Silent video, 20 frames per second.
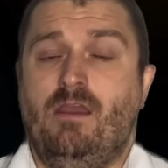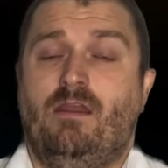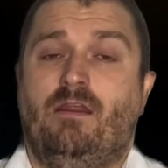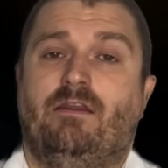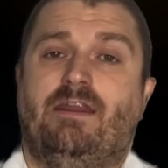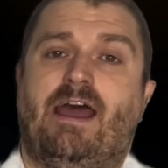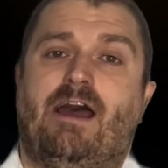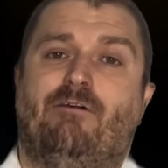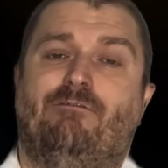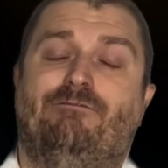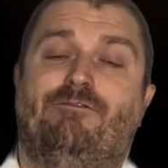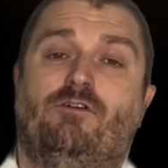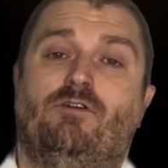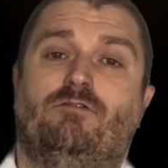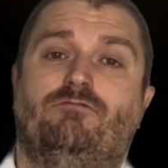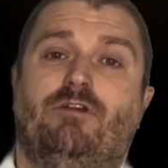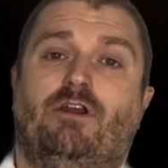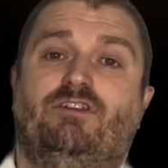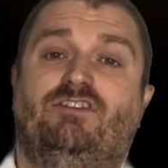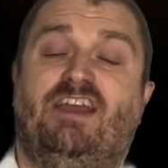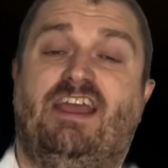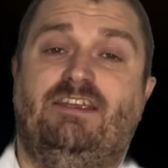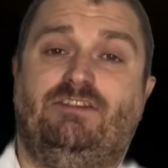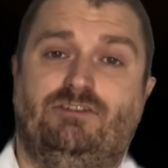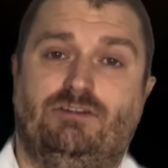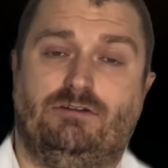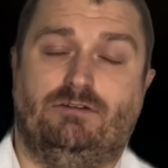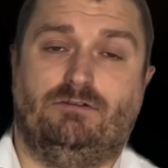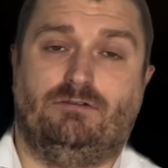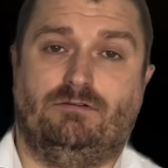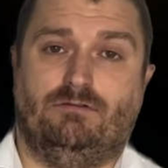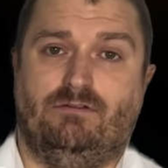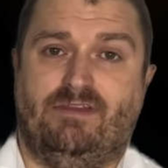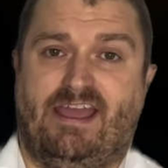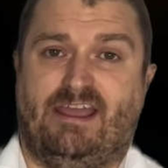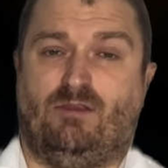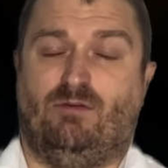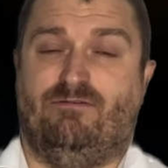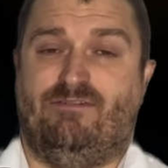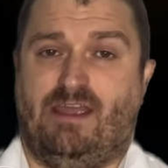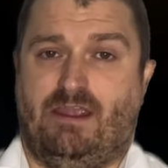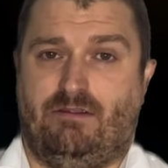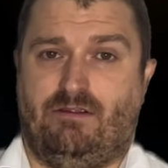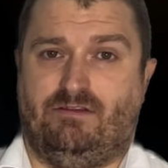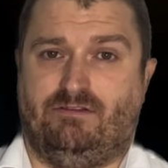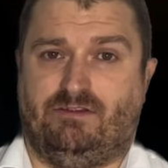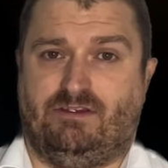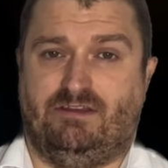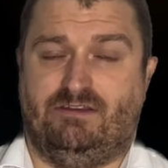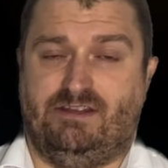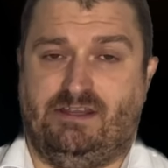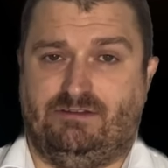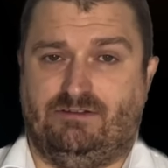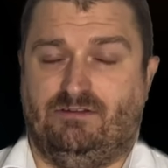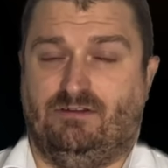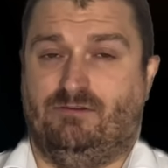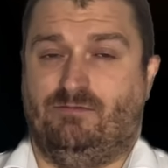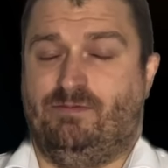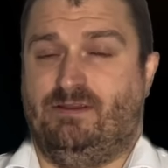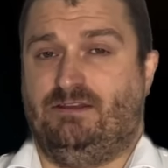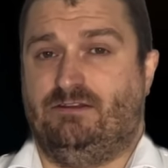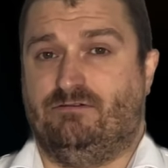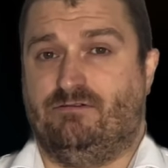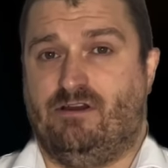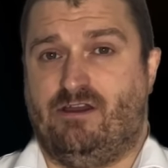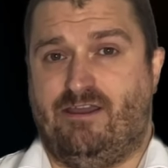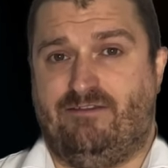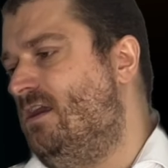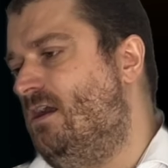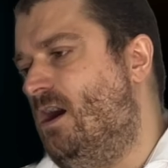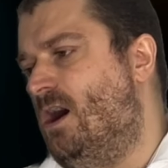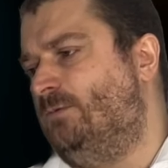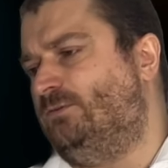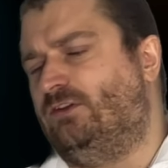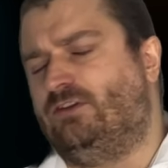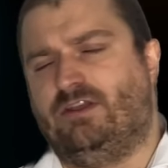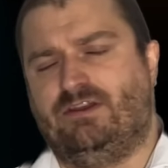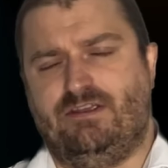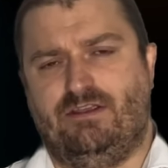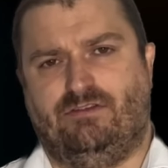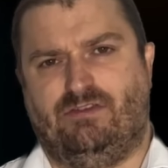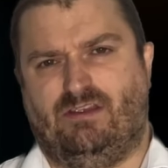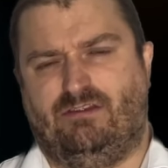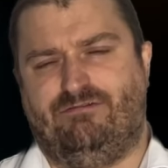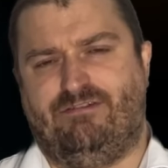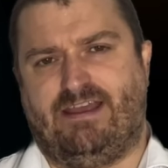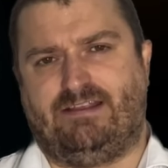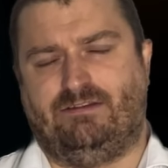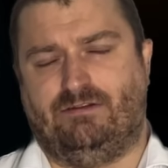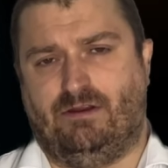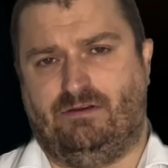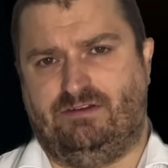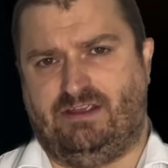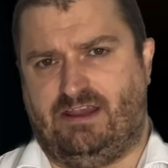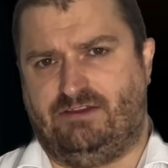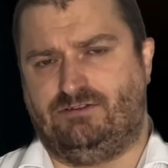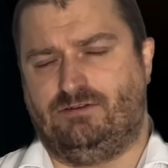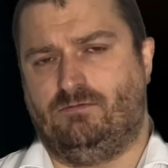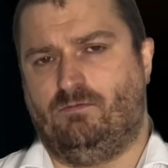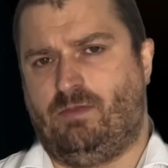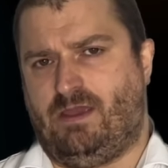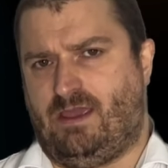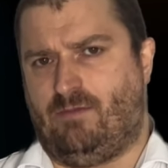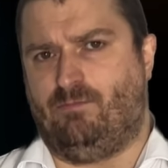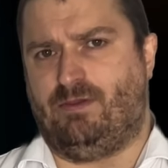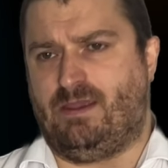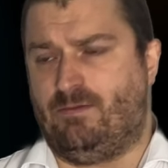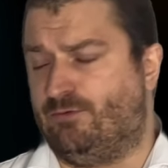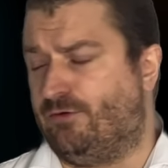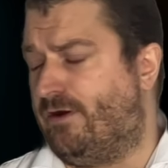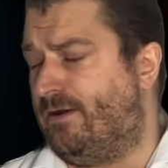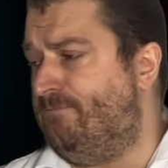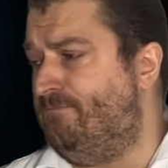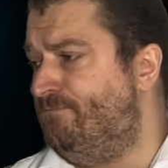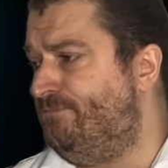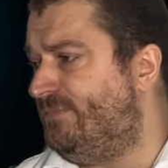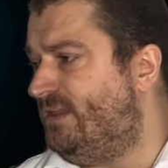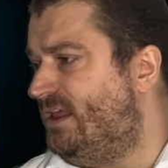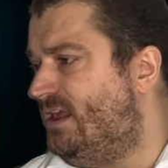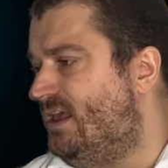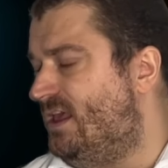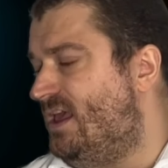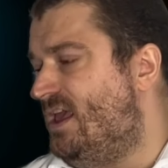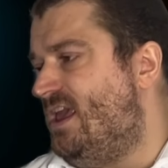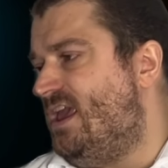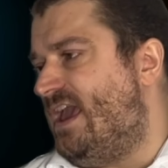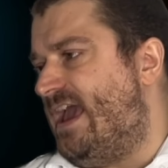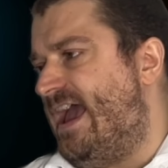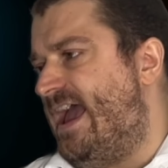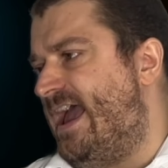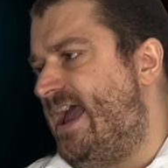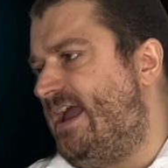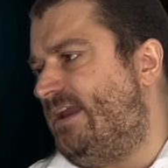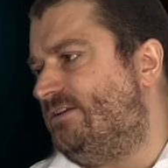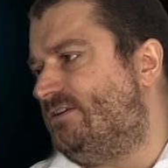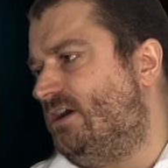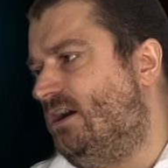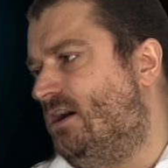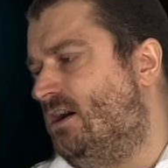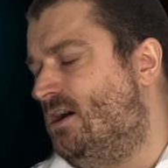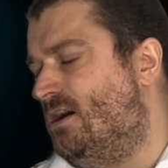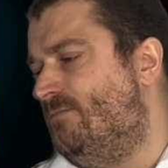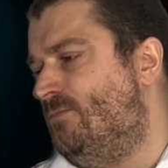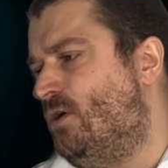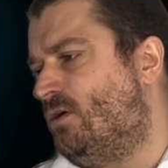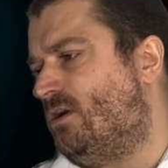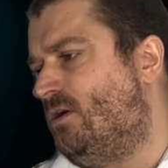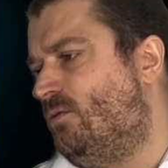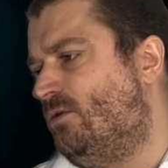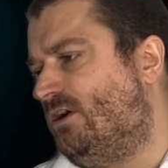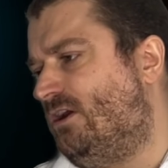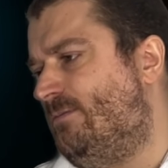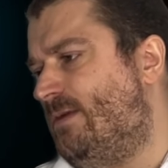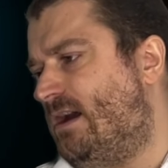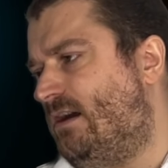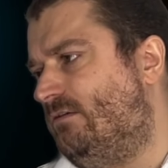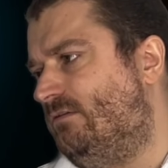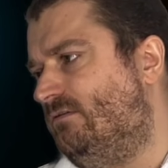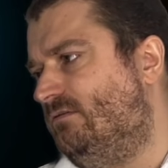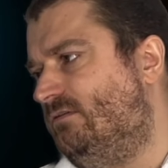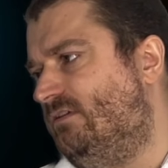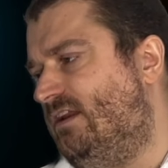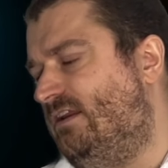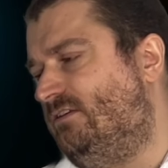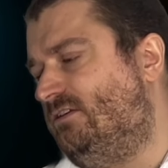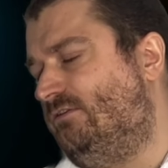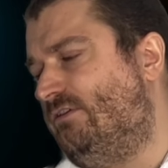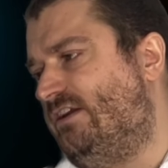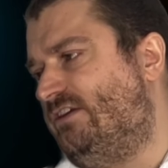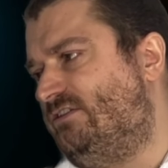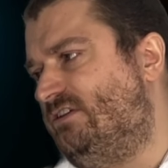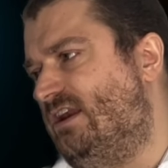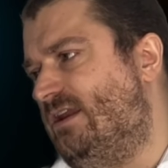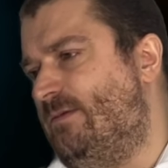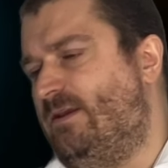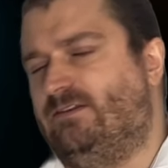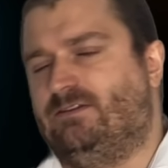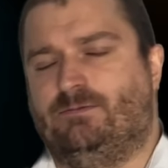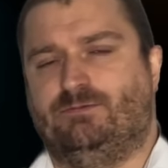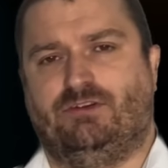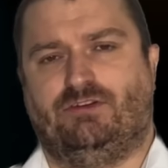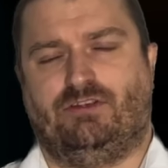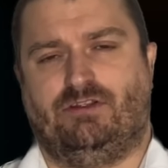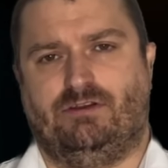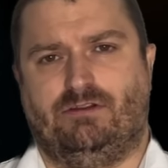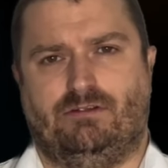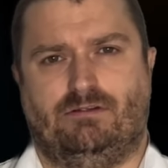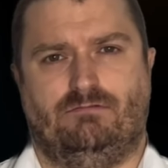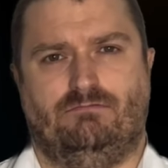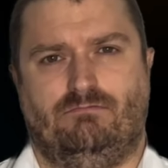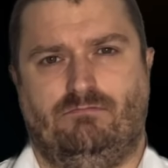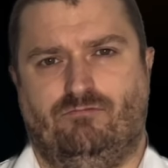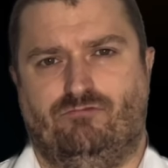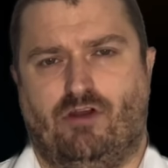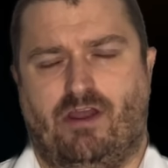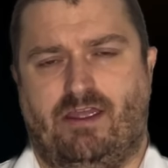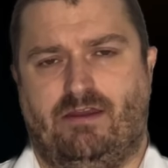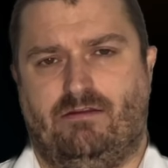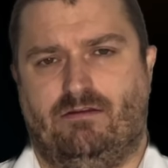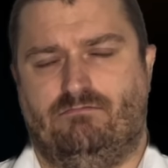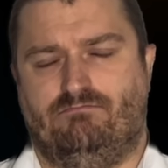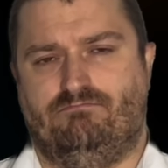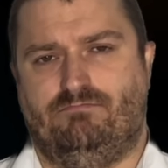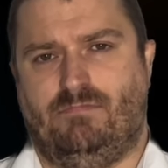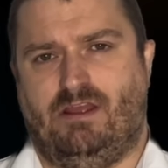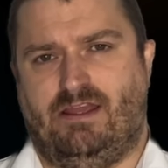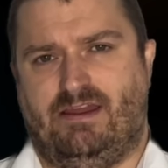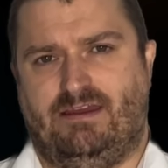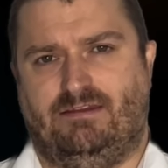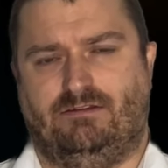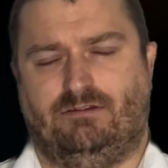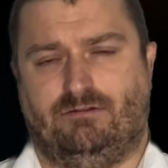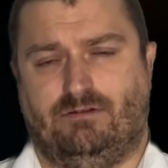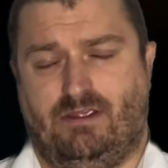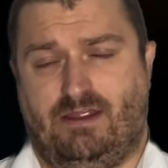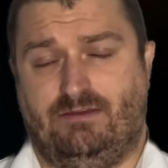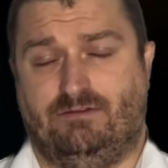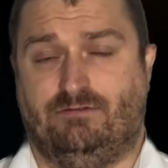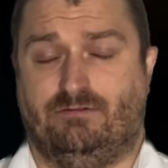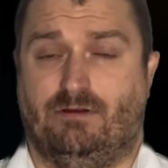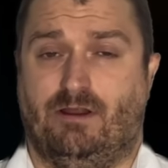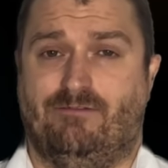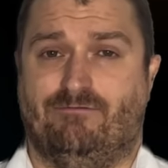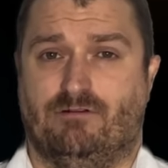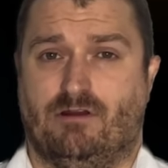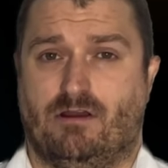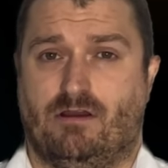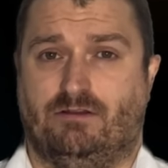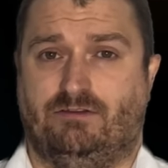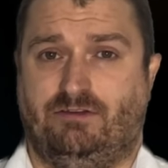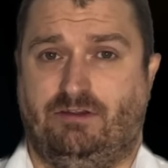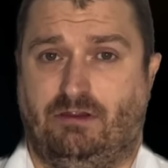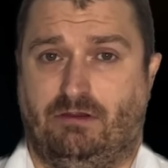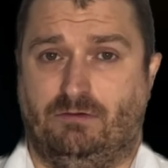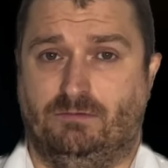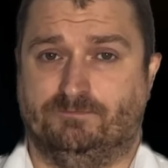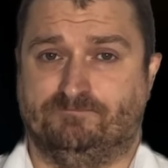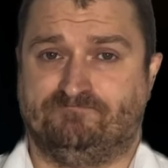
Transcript: Now, for a rotational equivariance condition to be derived, I'm just going to use this vector notation, p and p prime. And I'm not going to worry about integration limits. I'm just going to write an integral over R2.